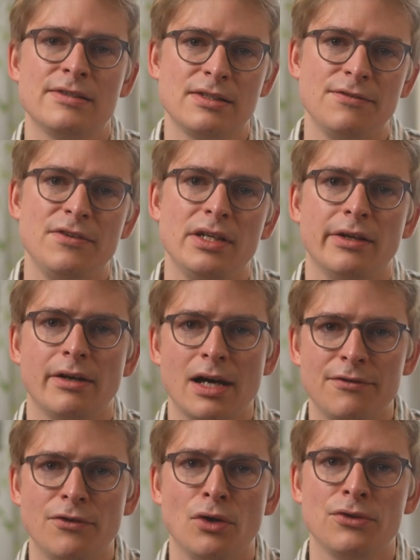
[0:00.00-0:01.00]
severe
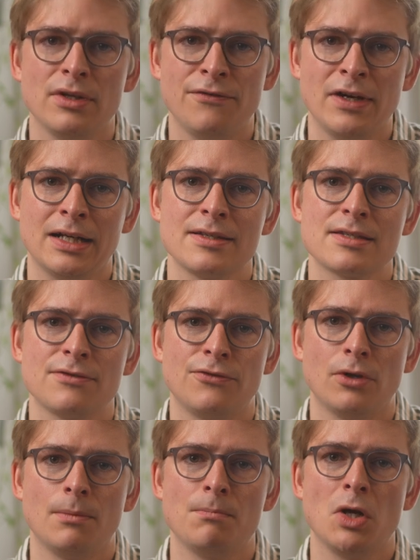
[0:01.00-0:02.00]
adverse effects
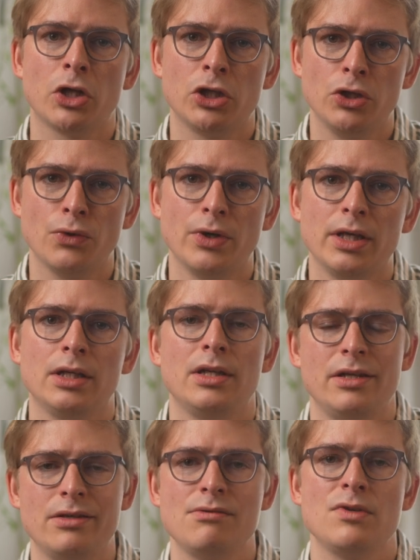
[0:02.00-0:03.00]
from
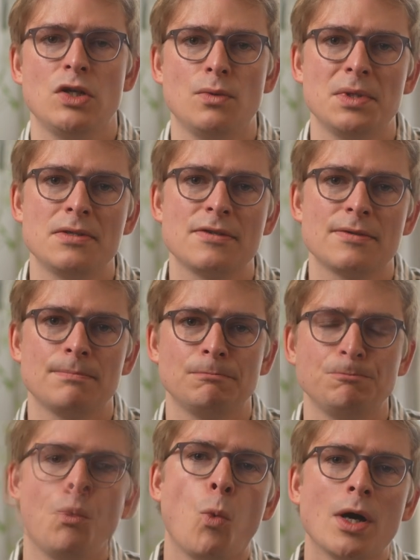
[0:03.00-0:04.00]
occurring in humans.
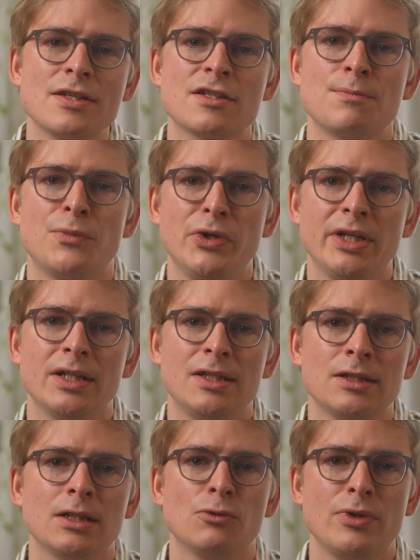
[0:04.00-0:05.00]
Once
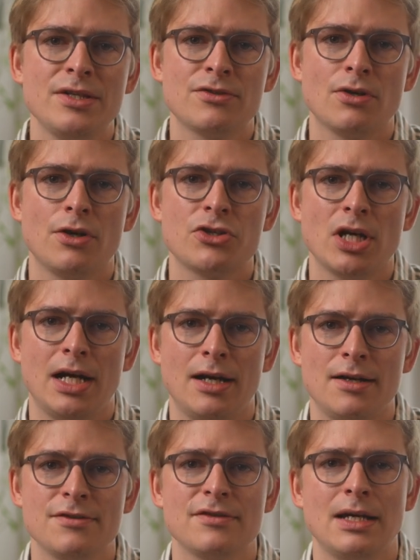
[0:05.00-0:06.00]
preclinical research
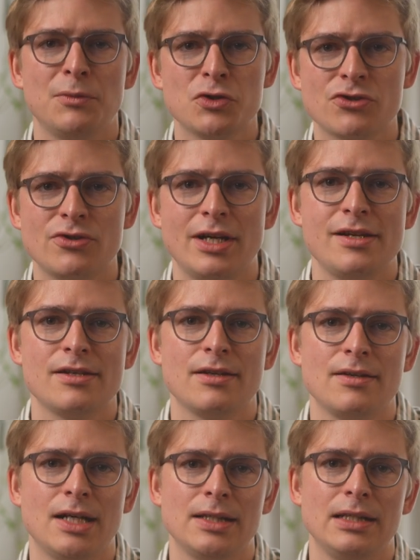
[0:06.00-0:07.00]
has
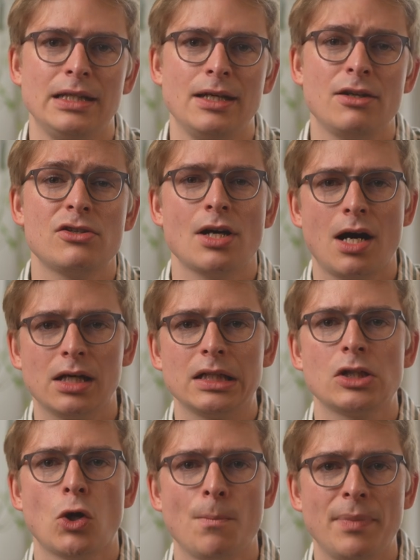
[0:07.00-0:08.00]
demonstrated that the
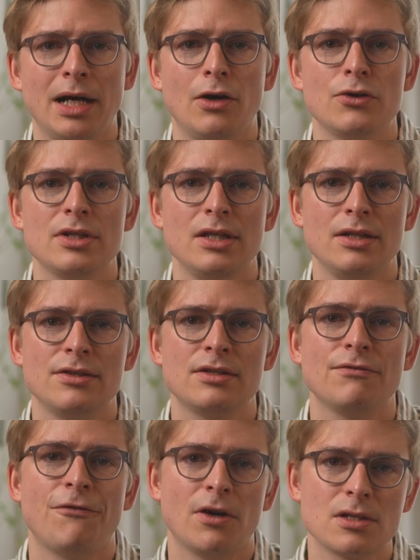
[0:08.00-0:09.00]
target compound
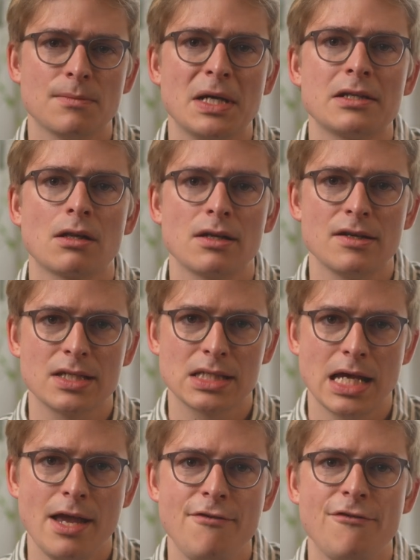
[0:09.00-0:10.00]
is fundamentally
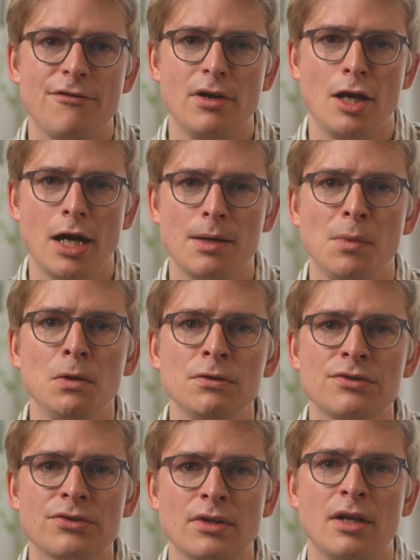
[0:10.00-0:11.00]
safe in
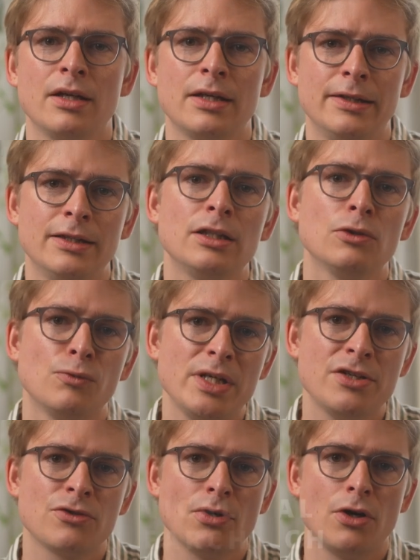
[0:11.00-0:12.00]
animals, clinical
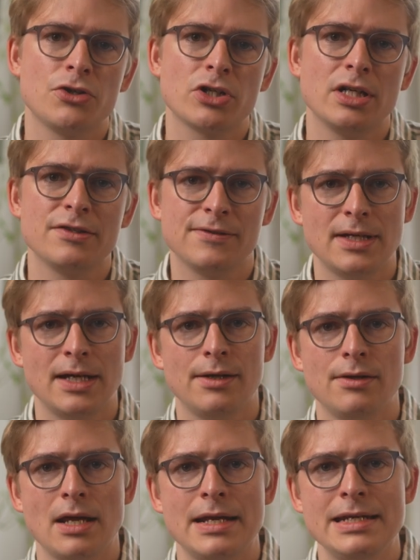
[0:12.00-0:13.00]
research is
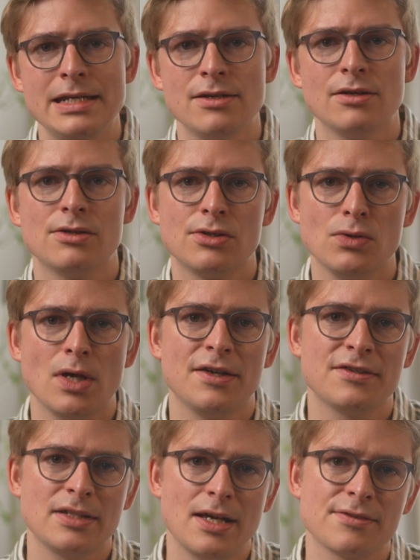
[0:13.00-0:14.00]
then needed to
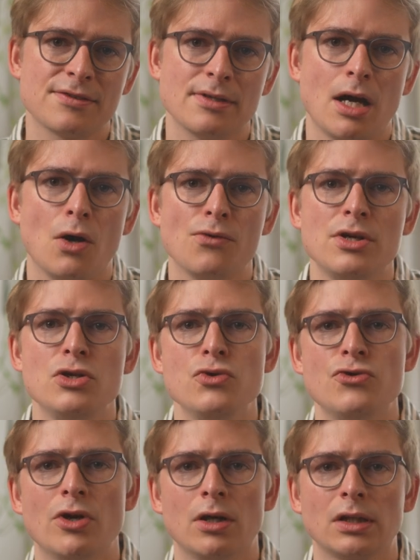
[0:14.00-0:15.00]
assess how the new
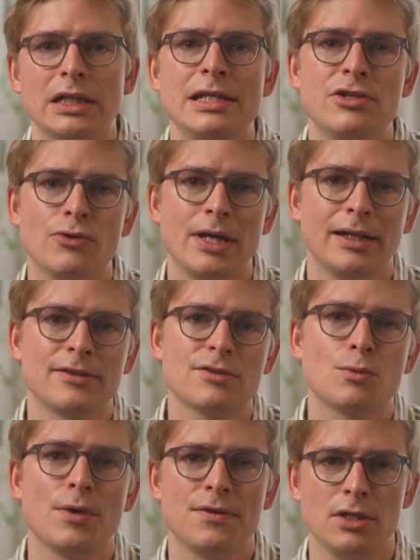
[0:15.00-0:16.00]
drug interacts
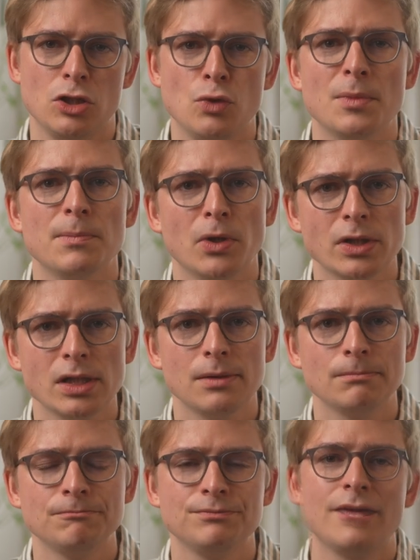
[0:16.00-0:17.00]
with the human body.
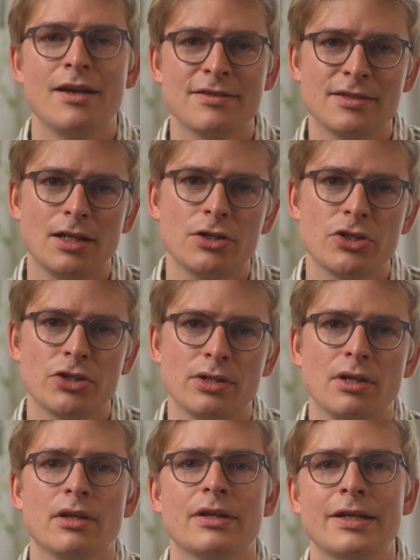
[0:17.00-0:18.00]
As such,
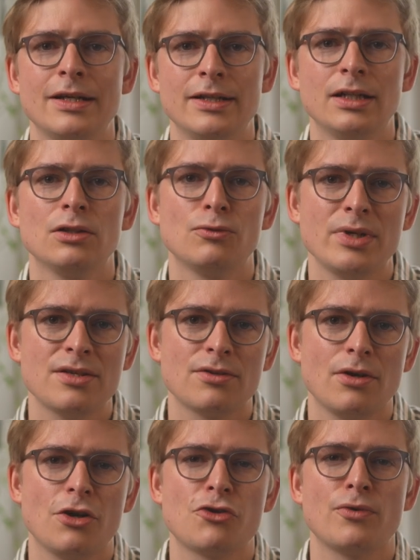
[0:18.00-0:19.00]
clinical
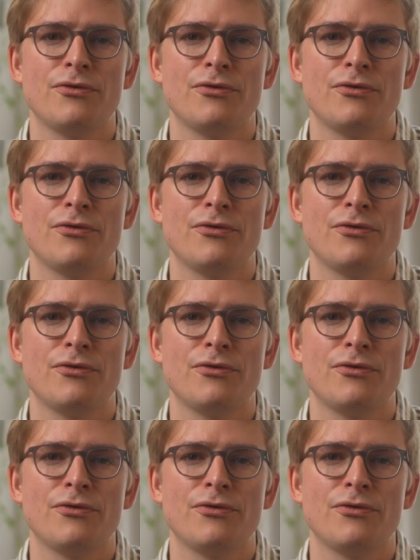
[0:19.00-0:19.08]
research